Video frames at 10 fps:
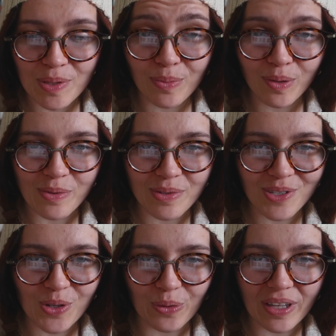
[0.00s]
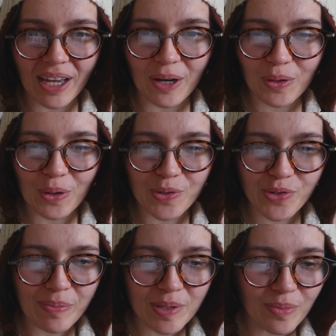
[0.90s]
and Bubbles. It's called a cowl called
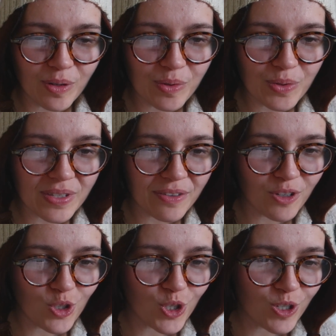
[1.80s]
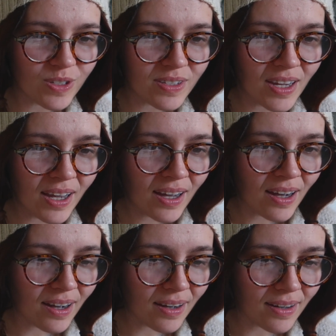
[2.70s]
Scraps and Bubbles that features
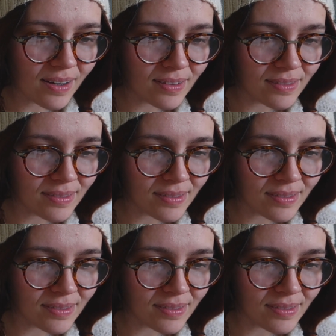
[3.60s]
a